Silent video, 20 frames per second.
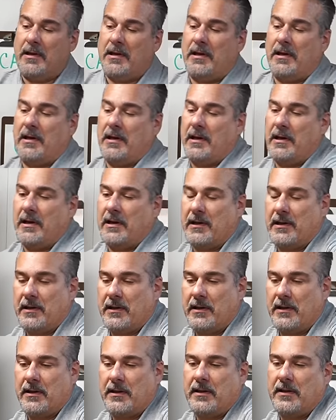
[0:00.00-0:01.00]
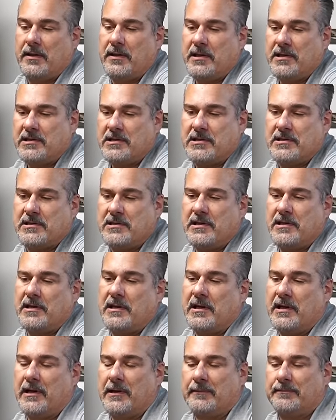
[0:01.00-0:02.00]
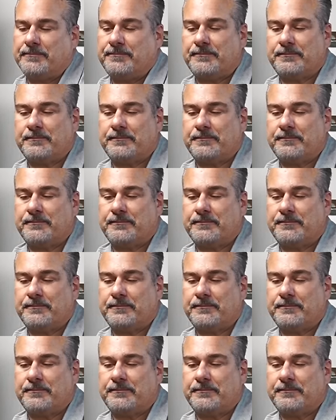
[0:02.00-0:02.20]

And this is the, uh,